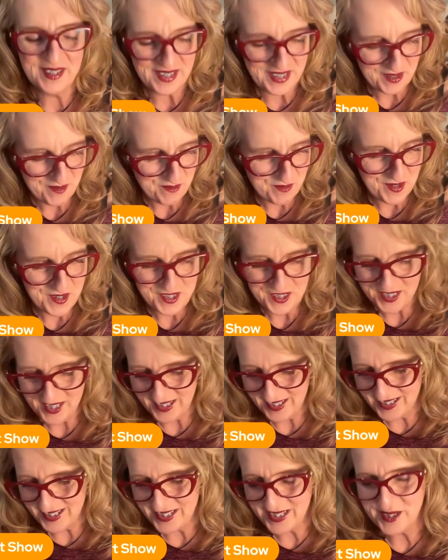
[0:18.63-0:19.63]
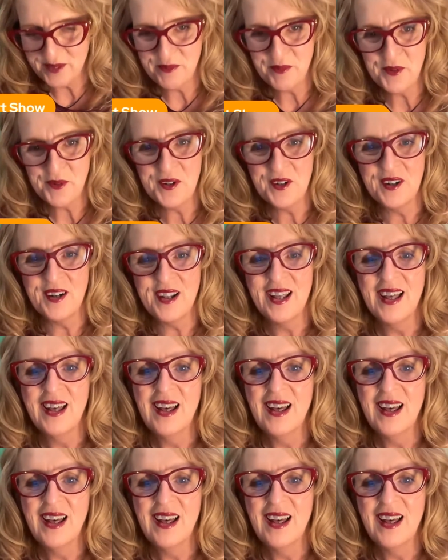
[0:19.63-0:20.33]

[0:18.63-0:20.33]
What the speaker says: appreciate the support.